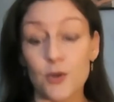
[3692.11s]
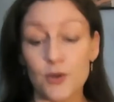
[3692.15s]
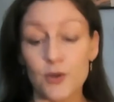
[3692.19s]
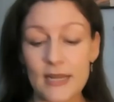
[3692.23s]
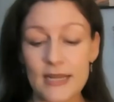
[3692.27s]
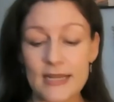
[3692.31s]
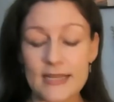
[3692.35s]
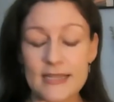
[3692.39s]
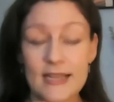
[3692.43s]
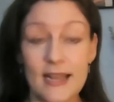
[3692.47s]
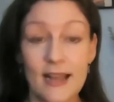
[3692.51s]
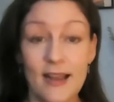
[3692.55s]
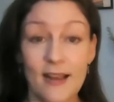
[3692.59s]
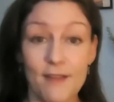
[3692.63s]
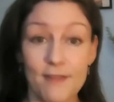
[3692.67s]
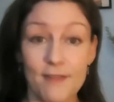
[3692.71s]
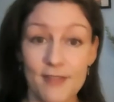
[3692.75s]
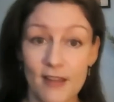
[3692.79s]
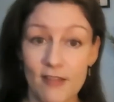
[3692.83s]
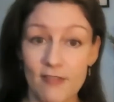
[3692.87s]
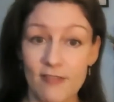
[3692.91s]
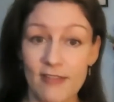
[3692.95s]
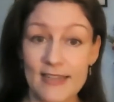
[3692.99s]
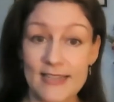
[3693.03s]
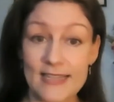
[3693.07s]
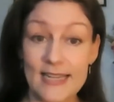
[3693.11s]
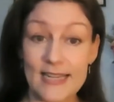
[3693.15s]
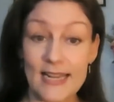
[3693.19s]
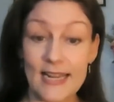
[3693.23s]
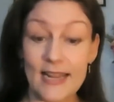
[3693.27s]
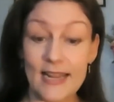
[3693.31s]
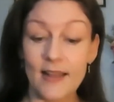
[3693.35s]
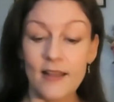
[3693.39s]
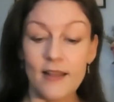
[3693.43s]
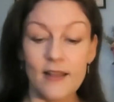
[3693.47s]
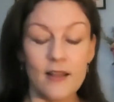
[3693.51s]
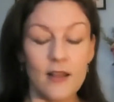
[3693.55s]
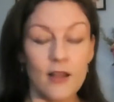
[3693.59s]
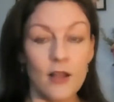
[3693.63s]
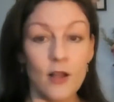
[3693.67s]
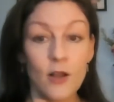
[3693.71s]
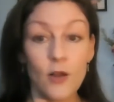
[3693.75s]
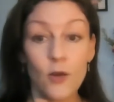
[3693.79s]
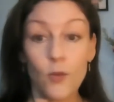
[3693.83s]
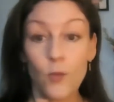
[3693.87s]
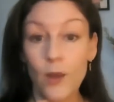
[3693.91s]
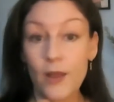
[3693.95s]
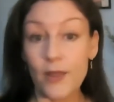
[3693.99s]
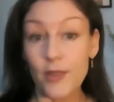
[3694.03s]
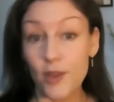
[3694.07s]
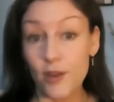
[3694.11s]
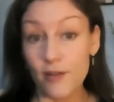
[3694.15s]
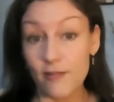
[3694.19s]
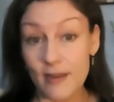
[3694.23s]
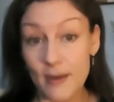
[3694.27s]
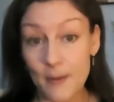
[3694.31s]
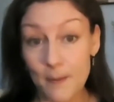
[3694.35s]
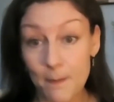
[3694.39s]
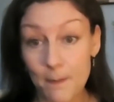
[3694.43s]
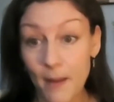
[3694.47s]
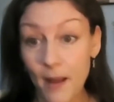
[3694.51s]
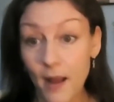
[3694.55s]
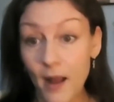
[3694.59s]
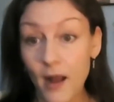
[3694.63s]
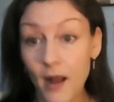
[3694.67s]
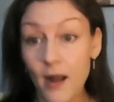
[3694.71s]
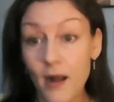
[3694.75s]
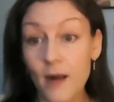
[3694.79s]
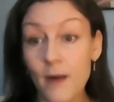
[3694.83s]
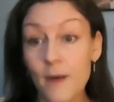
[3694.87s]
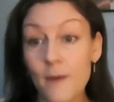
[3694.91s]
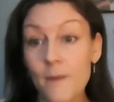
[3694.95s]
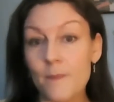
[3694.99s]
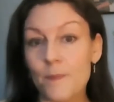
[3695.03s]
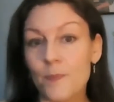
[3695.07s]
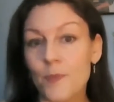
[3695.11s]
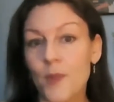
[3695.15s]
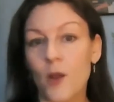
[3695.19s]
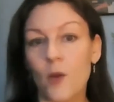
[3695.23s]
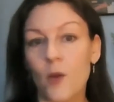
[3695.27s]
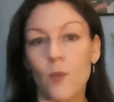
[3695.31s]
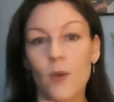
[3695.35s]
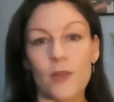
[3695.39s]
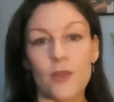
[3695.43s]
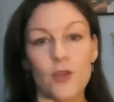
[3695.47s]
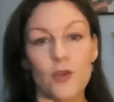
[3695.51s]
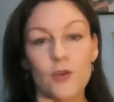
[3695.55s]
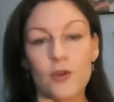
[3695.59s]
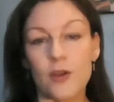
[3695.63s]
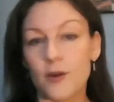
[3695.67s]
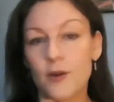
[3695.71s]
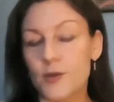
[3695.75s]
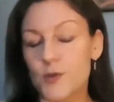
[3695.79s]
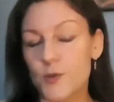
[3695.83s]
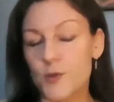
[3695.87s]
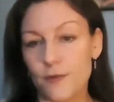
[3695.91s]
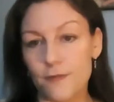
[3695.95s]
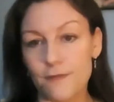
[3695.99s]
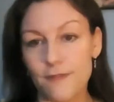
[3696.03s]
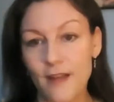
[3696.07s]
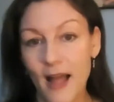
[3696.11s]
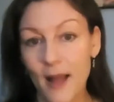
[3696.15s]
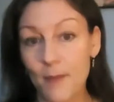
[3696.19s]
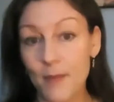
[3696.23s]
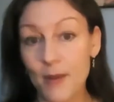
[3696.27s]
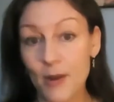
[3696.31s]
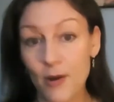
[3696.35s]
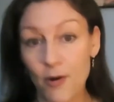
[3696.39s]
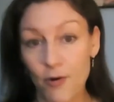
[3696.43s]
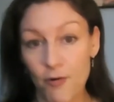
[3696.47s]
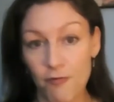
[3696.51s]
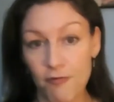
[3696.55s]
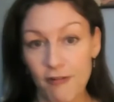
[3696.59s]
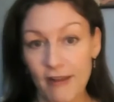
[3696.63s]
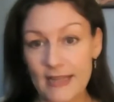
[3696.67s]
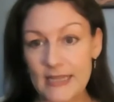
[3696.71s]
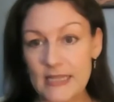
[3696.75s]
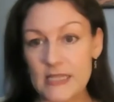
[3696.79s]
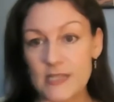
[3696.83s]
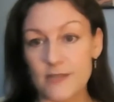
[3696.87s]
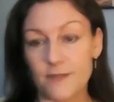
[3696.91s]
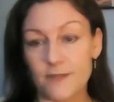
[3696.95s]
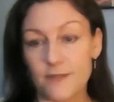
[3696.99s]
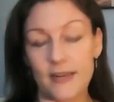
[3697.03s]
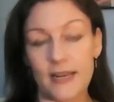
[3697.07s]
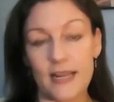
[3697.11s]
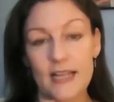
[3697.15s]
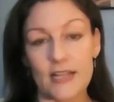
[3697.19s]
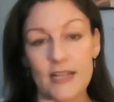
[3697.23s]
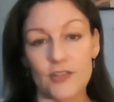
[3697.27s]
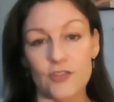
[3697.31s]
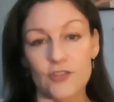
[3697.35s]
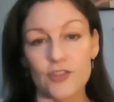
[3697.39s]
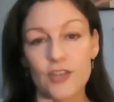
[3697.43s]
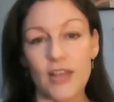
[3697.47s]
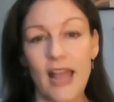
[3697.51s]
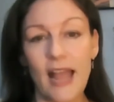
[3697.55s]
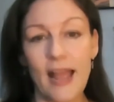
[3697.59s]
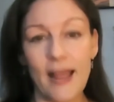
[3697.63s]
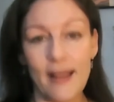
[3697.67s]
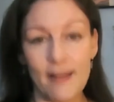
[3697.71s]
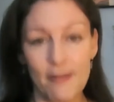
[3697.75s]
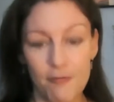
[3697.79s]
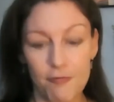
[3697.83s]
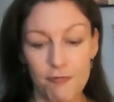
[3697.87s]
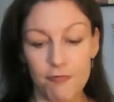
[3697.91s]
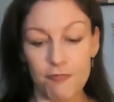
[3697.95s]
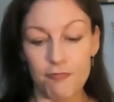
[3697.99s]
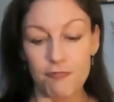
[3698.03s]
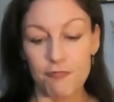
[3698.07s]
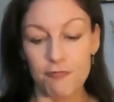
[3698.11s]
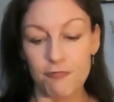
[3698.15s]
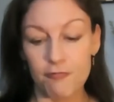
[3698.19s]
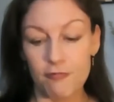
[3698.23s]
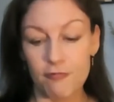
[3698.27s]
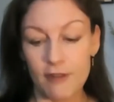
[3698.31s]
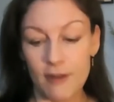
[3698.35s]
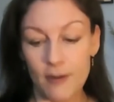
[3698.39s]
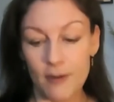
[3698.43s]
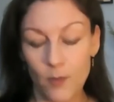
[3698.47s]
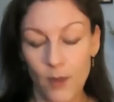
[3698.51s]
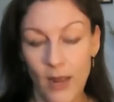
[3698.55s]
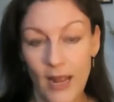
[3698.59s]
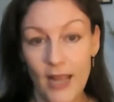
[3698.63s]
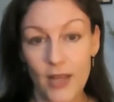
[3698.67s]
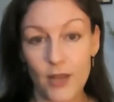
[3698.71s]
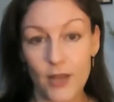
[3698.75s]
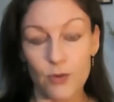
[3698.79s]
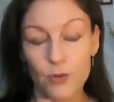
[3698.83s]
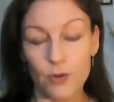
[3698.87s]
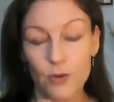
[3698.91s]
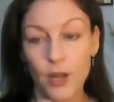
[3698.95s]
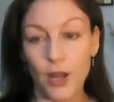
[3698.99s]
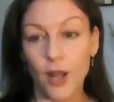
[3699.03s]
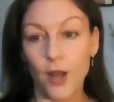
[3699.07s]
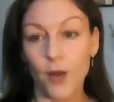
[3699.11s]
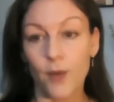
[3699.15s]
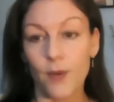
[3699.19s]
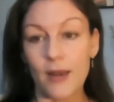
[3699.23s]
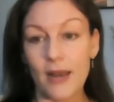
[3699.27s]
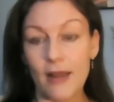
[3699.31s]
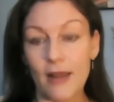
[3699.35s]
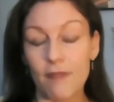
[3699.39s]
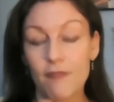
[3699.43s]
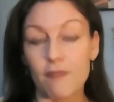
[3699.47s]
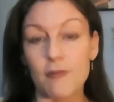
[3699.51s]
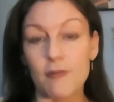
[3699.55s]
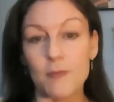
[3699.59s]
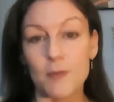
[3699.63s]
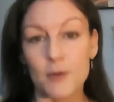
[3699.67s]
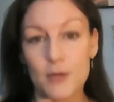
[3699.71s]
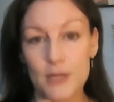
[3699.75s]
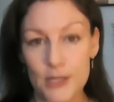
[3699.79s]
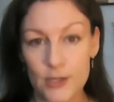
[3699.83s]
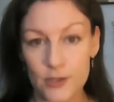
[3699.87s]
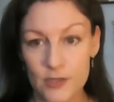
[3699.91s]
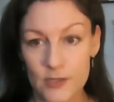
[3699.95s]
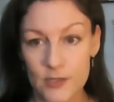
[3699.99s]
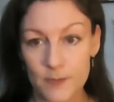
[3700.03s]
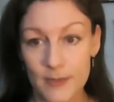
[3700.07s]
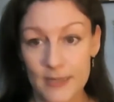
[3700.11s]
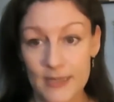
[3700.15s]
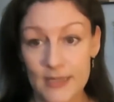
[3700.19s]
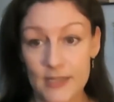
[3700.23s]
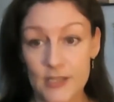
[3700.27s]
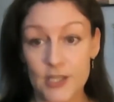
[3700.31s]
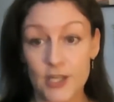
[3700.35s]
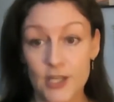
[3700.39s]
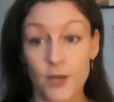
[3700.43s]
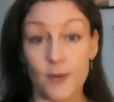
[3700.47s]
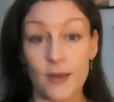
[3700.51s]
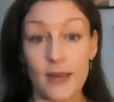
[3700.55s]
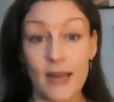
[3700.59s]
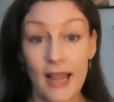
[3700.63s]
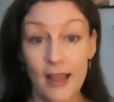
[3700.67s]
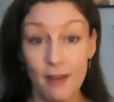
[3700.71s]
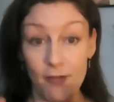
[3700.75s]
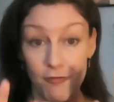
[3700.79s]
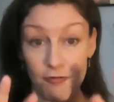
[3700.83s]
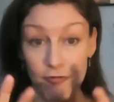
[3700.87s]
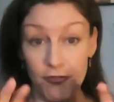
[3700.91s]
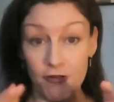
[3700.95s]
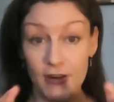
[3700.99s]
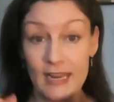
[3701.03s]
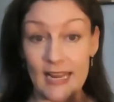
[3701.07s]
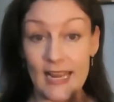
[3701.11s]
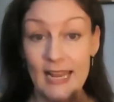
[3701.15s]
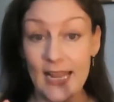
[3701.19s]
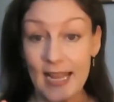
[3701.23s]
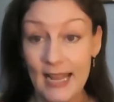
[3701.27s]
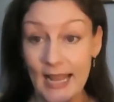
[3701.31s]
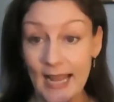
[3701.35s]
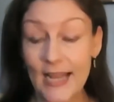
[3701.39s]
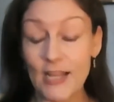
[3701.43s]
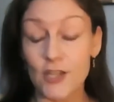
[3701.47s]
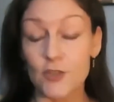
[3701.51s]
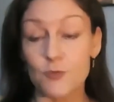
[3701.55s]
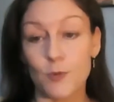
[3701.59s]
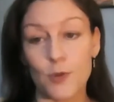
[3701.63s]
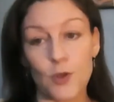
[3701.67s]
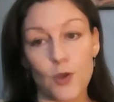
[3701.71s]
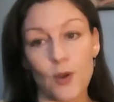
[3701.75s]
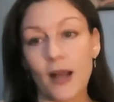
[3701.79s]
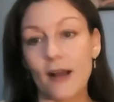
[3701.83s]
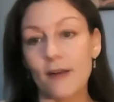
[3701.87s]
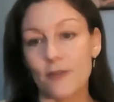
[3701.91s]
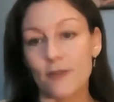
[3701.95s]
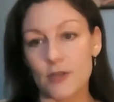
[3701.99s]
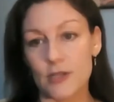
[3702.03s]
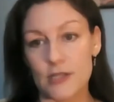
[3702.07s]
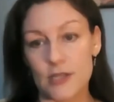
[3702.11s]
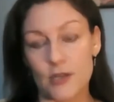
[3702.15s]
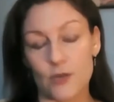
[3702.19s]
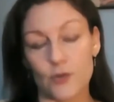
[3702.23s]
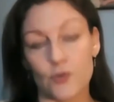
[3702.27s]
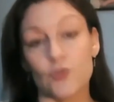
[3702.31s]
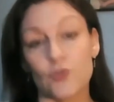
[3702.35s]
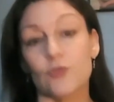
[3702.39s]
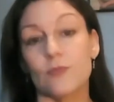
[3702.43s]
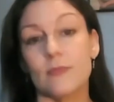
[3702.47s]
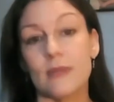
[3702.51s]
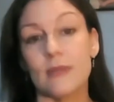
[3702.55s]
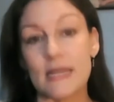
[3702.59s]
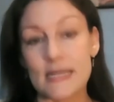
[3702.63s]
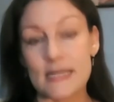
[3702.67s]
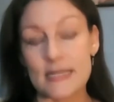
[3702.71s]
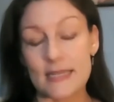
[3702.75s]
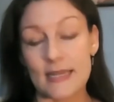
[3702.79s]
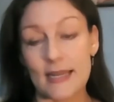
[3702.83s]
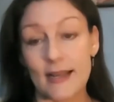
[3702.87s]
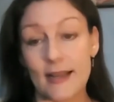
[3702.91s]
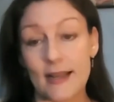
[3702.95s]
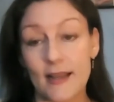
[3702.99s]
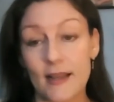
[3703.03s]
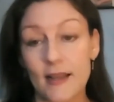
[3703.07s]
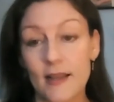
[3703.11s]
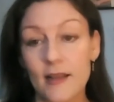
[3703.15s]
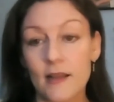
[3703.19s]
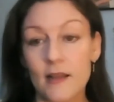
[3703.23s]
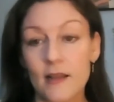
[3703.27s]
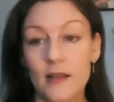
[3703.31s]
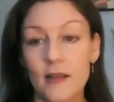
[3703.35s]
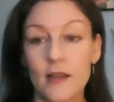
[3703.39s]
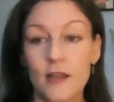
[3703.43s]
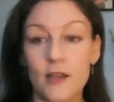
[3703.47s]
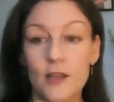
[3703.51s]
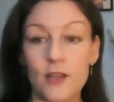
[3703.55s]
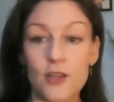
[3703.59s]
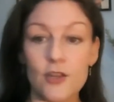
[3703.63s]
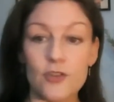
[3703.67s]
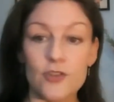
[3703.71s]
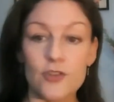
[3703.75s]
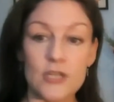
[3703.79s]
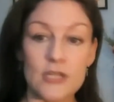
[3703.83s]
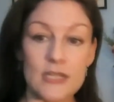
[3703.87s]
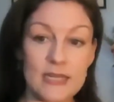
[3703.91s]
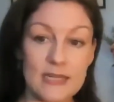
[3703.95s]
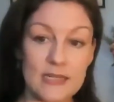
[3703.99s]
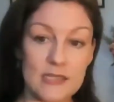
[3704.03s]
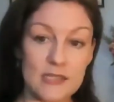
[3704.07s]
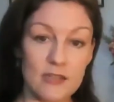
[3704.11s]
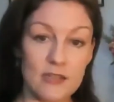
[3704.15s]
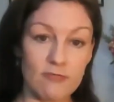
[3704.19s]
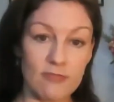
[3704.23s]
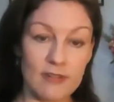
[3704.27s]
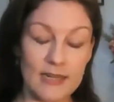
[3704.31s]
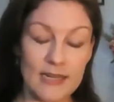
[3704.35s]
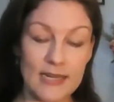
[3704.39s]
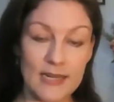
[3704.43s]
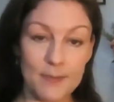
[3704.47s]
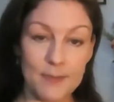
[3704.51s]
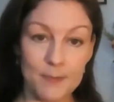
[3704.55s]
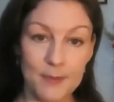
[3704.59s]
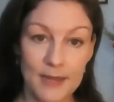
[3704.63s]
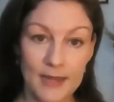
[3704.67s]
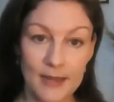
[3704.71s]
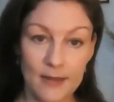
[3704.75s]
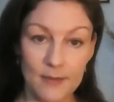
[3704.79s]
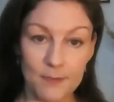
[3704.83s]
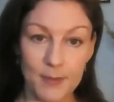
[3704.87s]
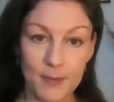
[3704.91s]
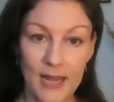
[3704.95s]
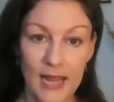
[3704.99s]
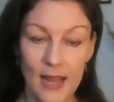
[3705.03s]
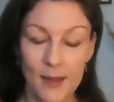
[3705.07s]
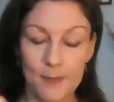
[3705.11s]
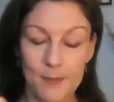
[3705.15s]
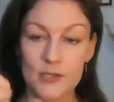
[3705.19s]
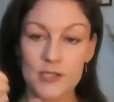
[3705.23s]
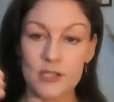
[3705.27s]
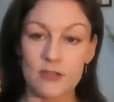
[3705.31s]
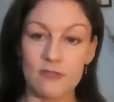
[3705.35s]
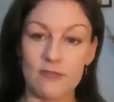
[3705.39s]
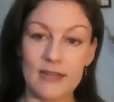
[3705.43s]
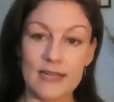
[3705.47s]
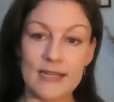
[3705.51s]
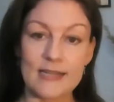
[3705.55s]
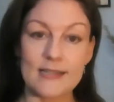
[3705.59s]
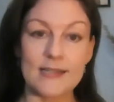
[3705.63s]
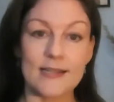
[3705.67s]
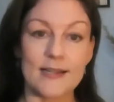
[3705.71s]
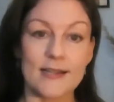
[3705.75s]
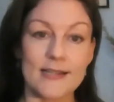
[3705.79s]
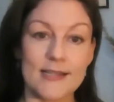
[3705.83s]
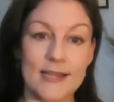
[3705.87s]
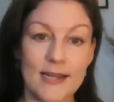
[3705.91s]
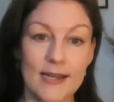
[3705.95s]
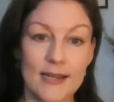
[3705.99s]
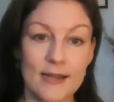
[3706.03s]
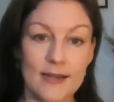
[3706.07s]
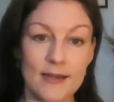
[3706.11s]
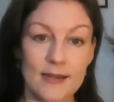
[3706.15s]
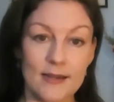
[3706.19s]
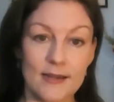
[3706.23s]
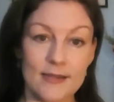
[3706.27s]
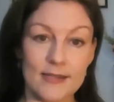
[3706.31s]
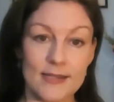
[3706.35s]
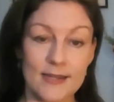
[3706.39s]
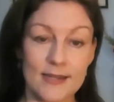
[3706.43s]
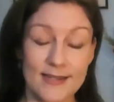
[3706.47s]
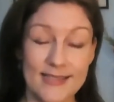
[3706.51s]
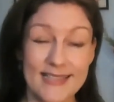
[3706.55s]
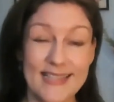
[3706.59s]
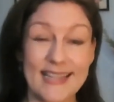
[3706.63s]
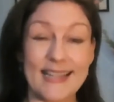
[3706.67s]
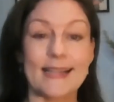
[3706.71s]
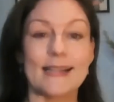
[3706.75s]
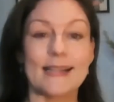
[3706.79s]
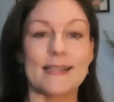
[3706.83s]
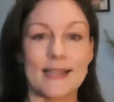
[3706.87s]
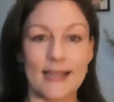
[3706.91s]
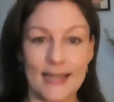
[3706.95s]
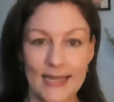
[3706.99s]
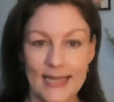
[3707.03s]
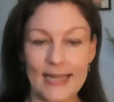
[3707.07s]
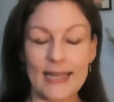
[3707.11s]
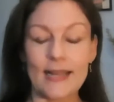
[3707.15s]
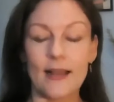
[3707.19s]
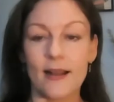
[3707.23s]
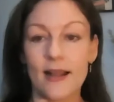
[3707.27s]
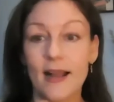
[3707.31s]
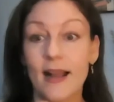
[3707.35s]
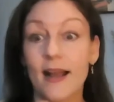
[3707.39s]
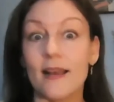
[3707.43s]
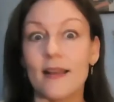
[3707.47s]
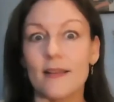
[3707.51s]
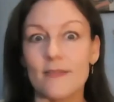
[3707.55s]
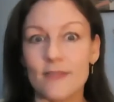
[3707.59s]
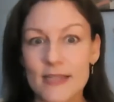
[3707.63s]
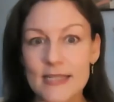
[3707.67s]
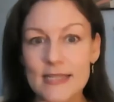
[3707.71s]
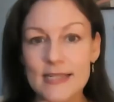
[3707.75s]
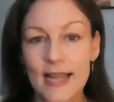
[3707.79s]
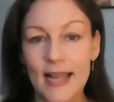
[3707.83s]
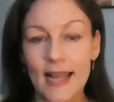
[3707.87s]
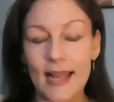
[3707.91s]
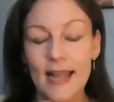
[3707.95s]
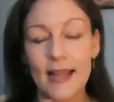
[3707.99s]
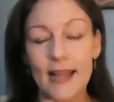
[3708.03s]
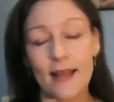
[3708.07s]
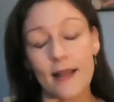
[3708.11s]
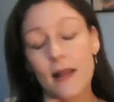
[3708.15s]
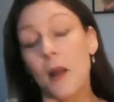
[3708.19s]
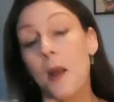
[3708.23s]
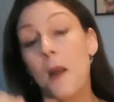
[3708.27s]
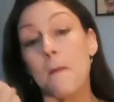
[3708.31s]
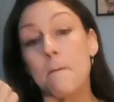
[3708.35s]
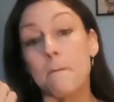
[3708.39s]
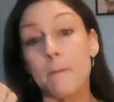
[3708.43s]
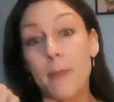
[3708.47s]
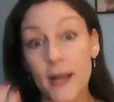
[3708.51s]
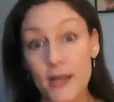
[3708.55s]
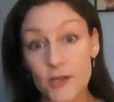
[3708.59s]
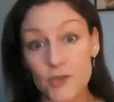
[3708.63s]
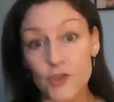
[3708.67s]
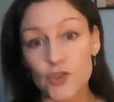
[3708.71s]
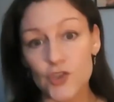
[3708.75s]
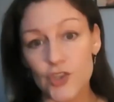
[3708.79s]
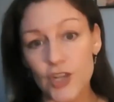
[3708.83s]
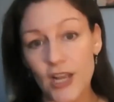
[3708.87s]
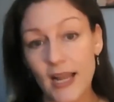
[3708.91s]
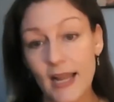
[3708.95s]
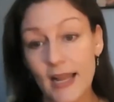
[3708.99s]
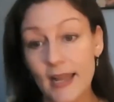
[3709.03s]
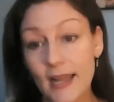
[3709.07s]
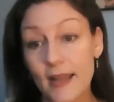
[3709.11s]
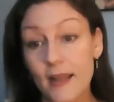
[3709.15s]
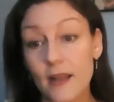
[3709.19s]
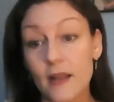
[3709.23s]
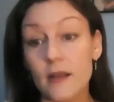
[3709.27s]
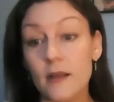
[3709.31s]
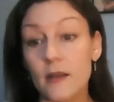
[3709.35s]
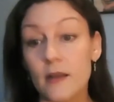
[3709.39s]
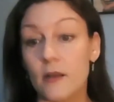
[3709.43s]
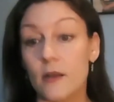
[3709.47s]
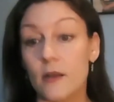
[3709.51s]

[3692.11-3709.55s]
You need to have that ready, whether you're in a bar, whether you go to a family or friends for lunch, everywhere you go and everybody you speak to and every engagement you have on social media, you just need to really be able to really succinctly, I can't even say it, punch out